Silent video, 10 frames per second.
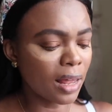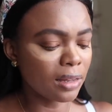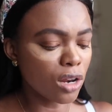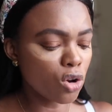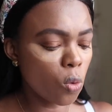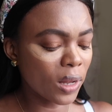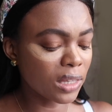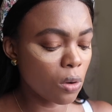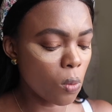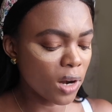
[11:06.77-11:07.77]
Like, they know what
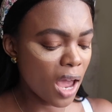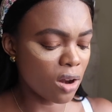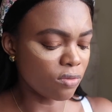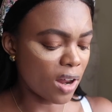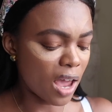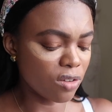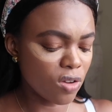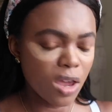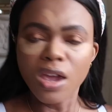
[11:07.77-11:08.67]
they want out of life,